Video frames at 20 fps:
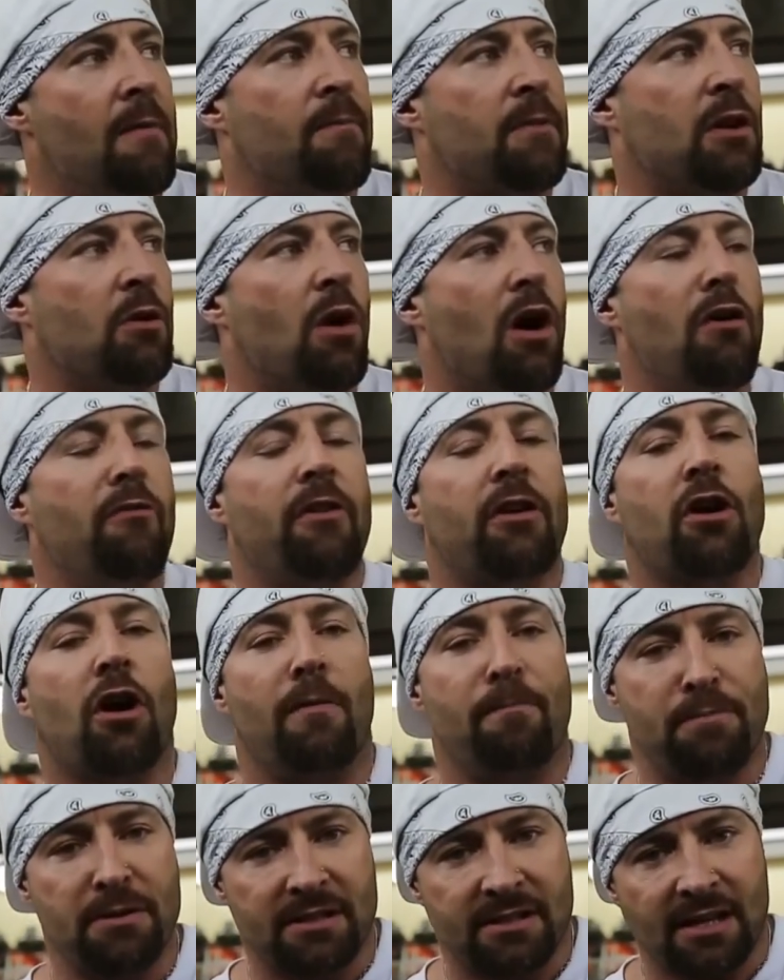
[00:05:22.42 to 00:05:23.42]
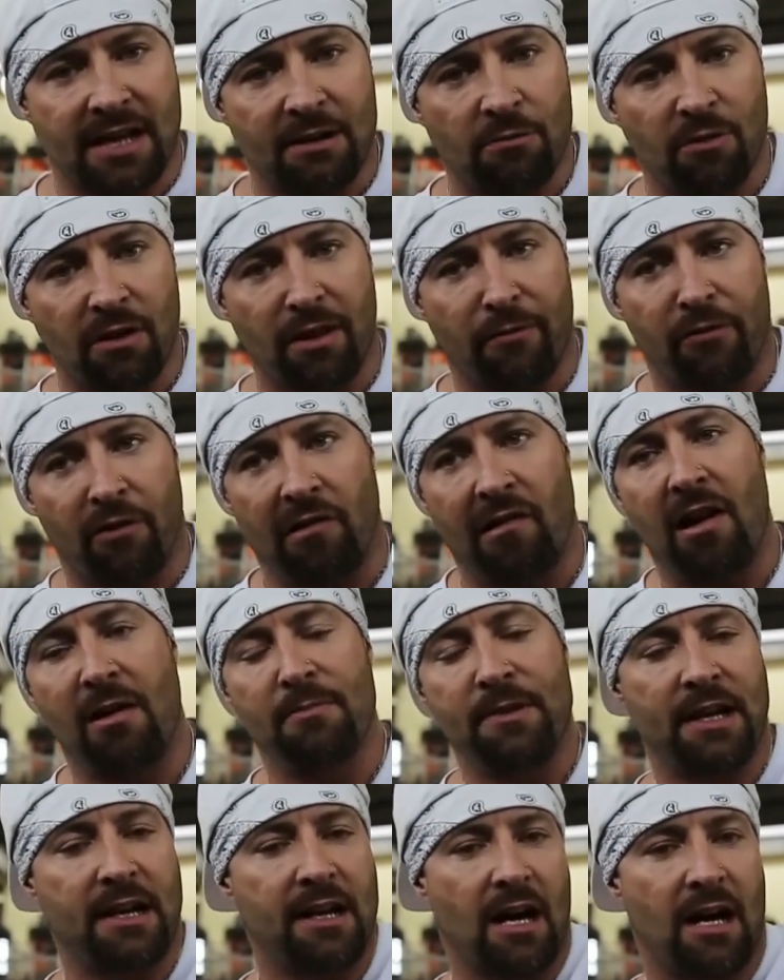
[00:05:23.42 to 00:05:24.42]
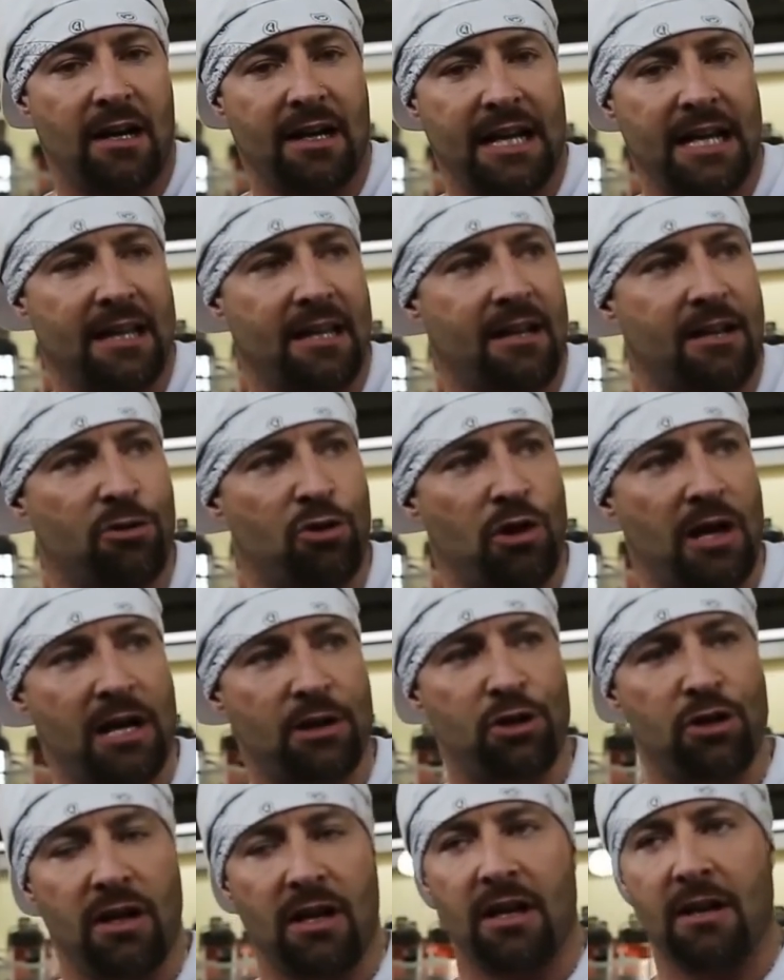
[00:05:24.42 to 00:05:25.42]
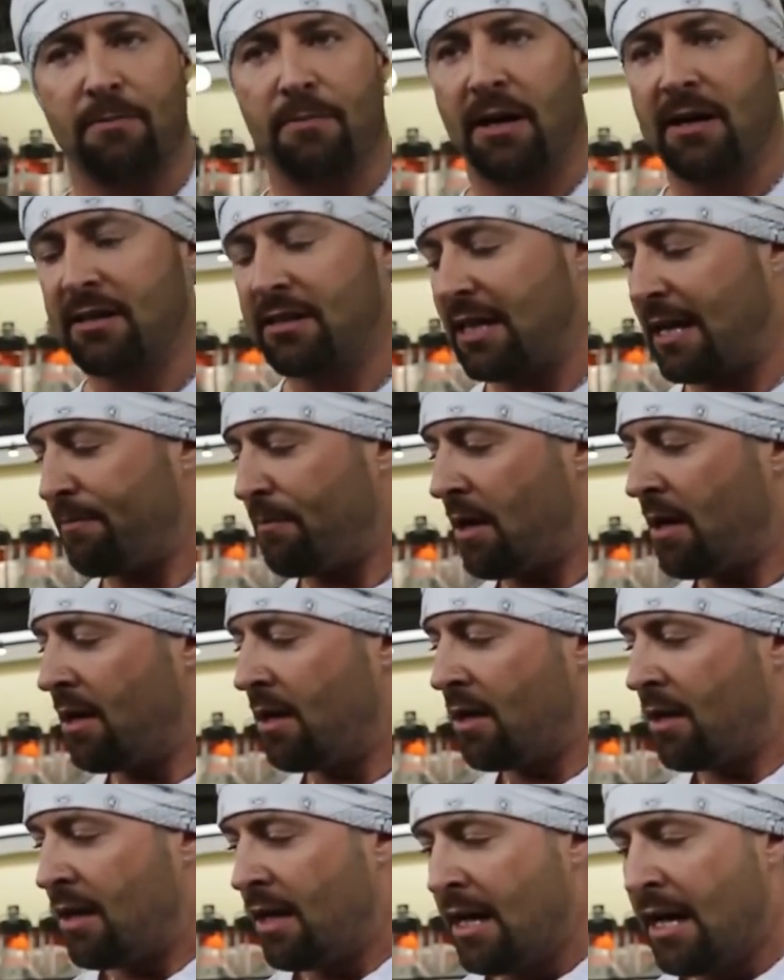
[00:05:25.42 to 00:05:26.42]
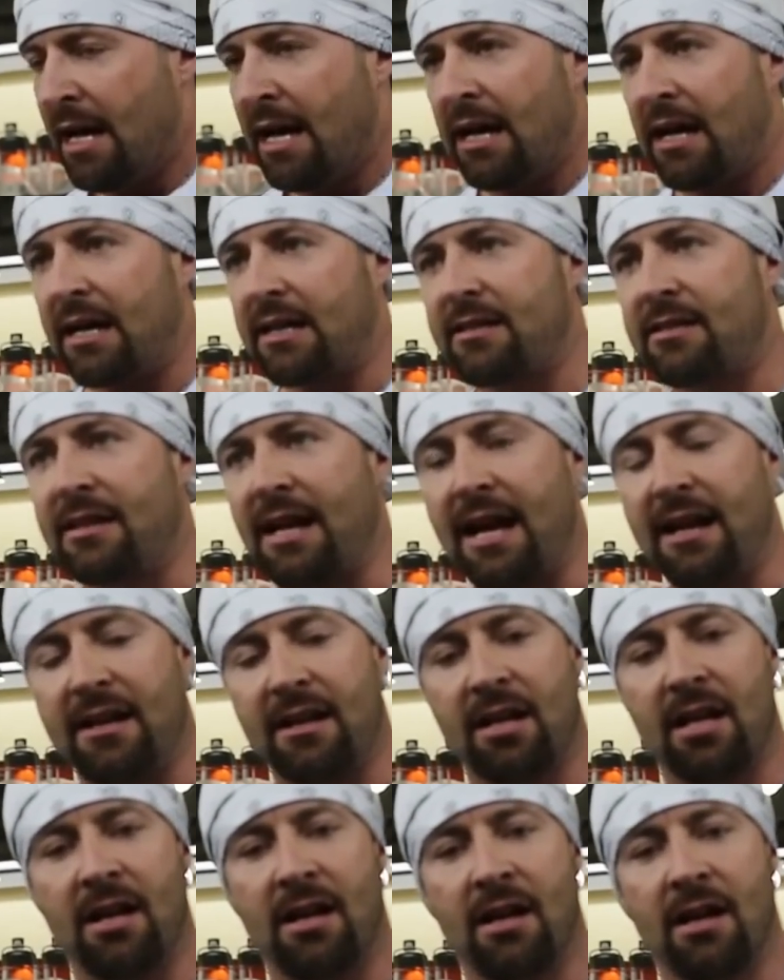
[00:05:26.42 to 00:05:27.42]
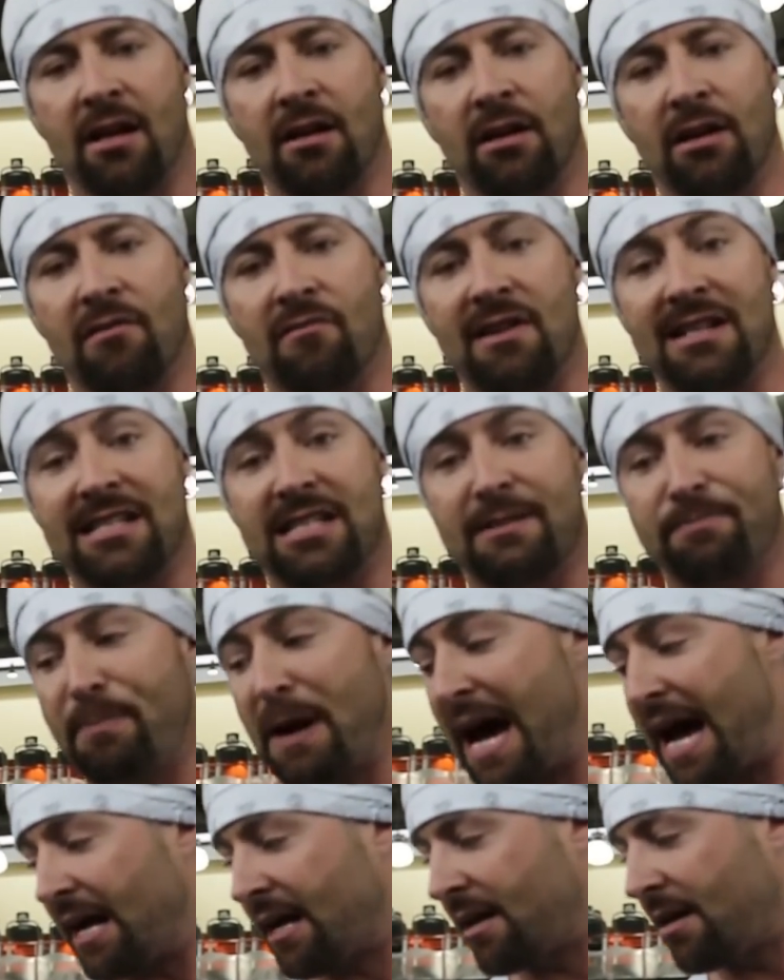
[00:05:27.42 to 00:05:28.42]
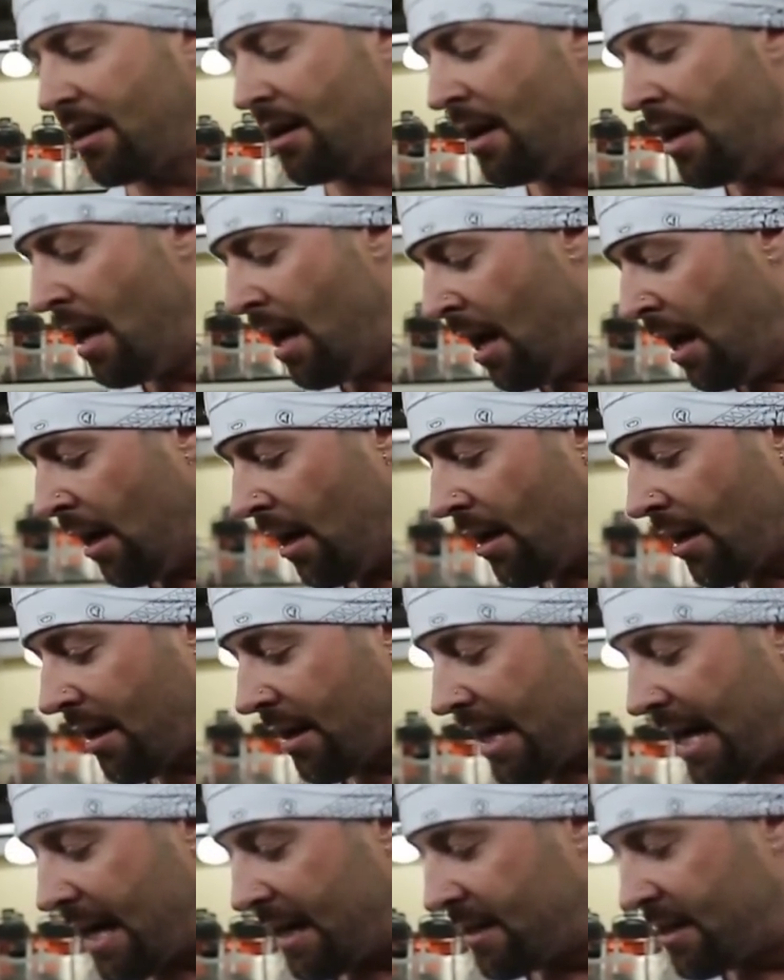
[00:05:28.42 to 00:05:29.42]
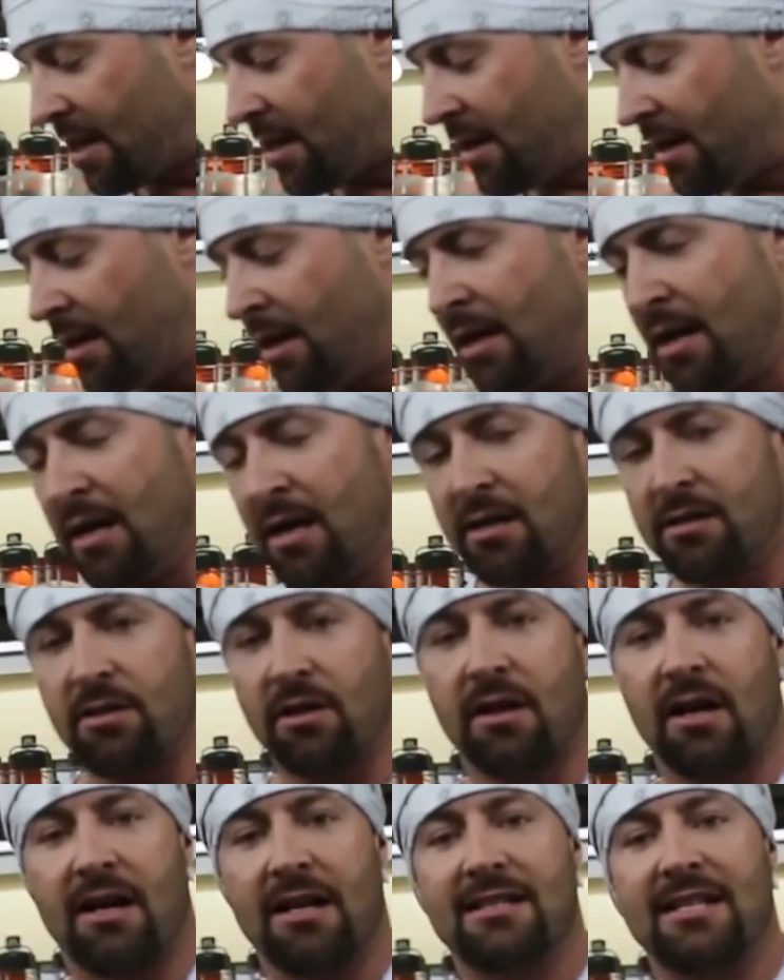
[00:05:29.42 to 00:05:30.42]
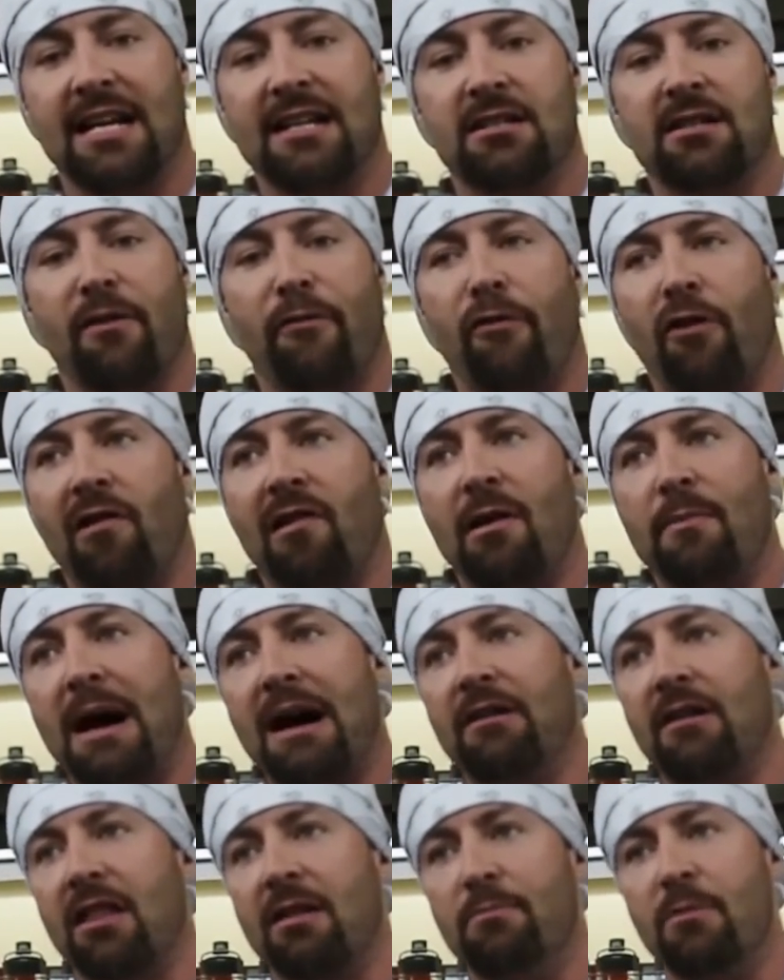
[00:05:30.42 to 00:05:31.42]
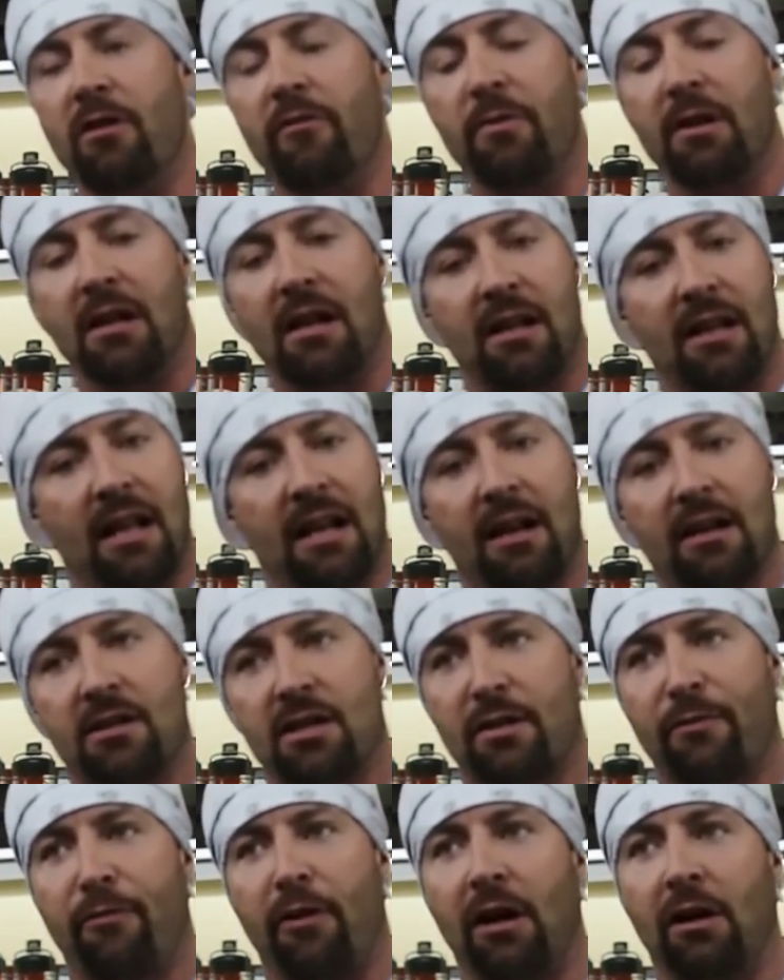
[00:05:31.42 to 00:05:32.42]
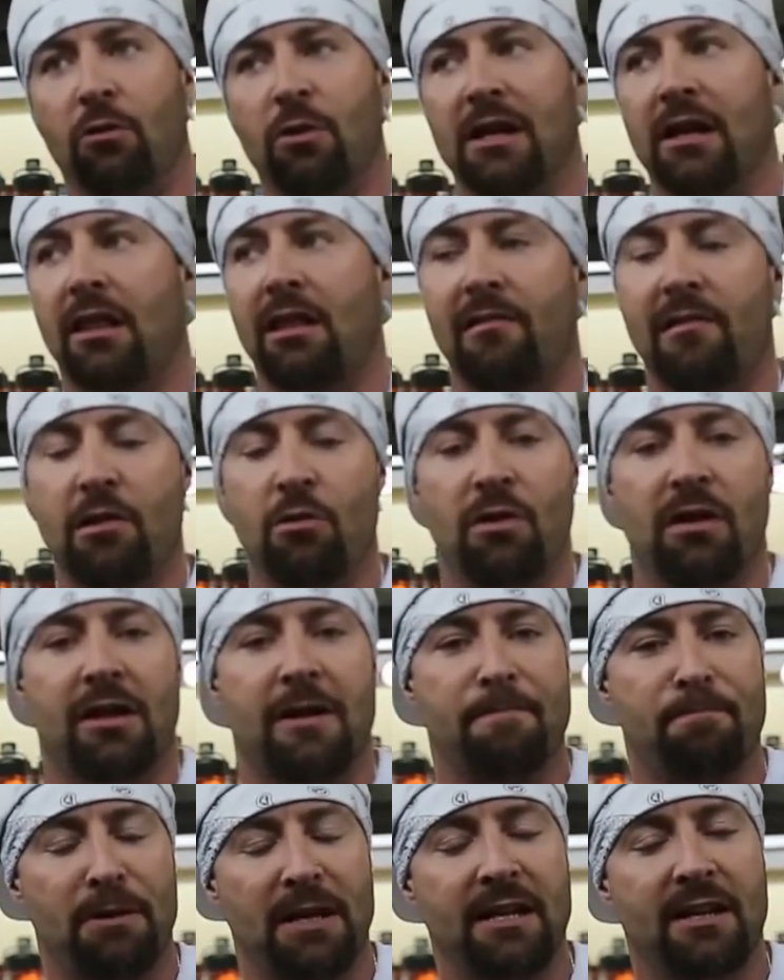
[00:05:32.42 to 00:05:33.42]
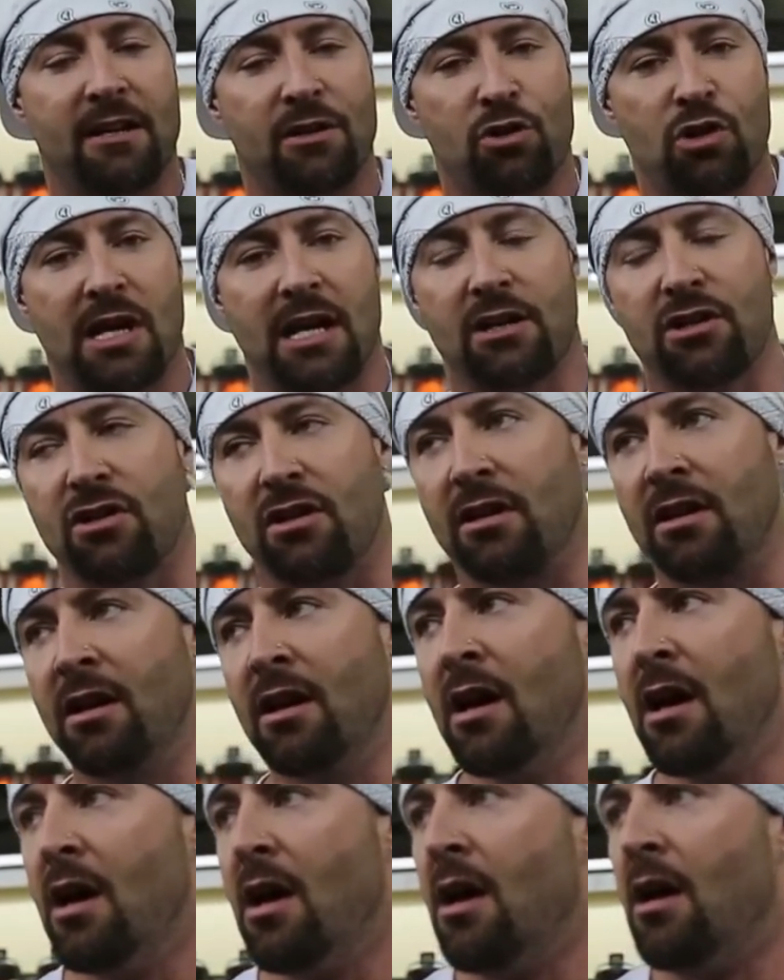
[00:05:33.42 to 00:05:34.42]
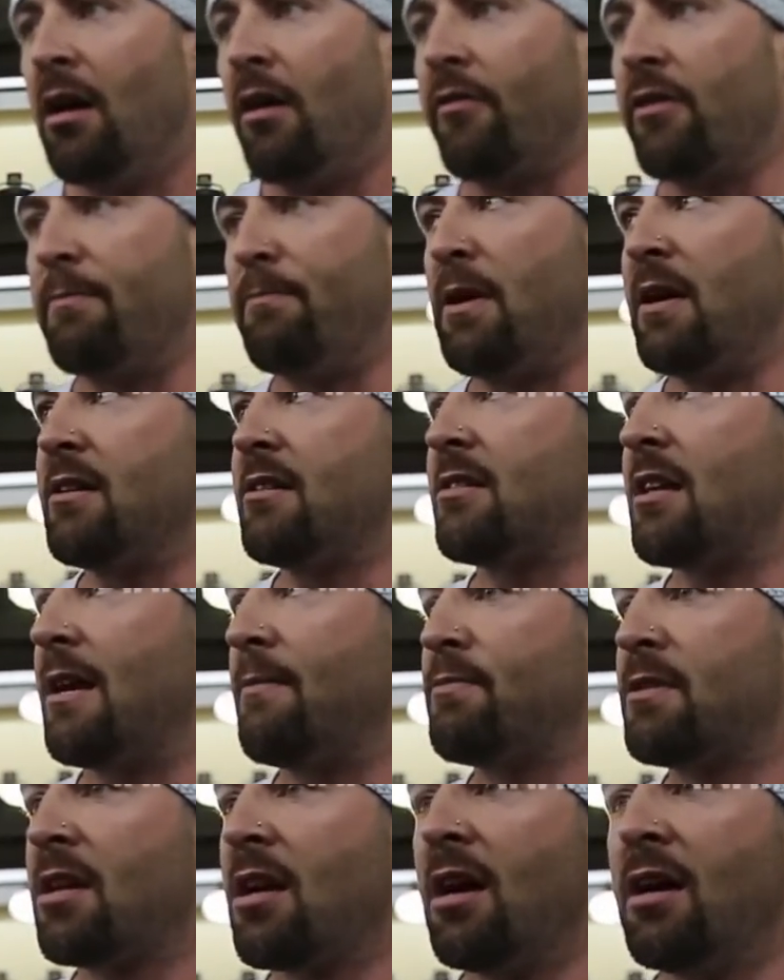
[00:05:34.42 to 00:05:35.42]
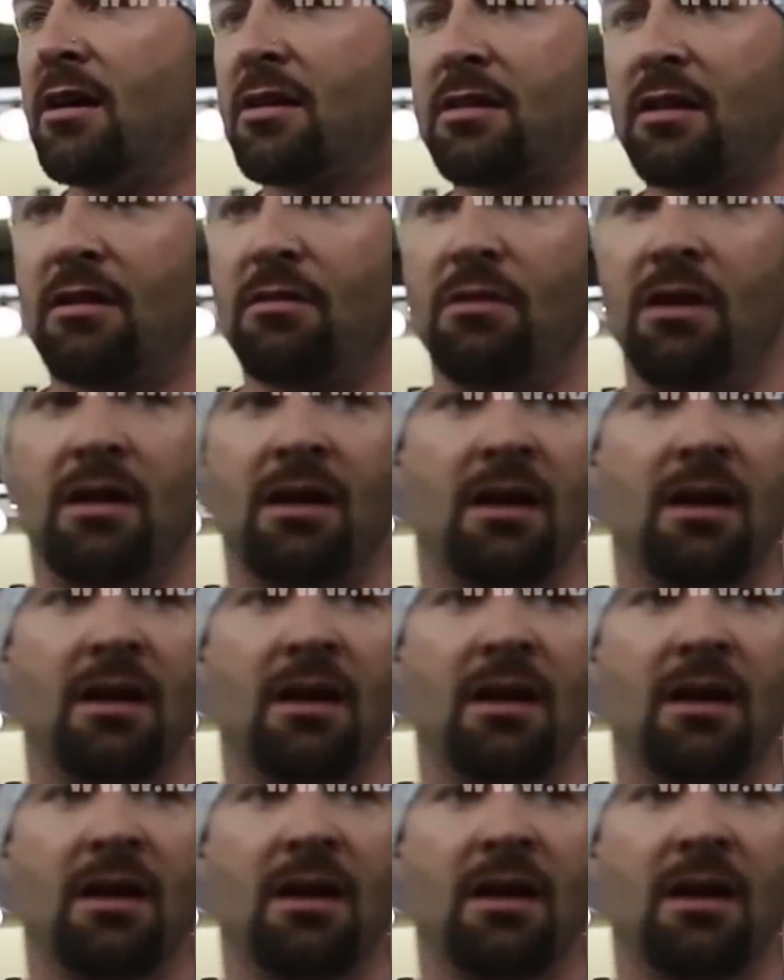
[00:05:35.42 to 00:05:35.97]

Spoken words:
you overcompensate with your forearm and can't get the contraction in your bicep. Extend your wrist back like that. So it kind of takes your forearm out of the movement, and then you're just following through with complete contraction of the biceps. So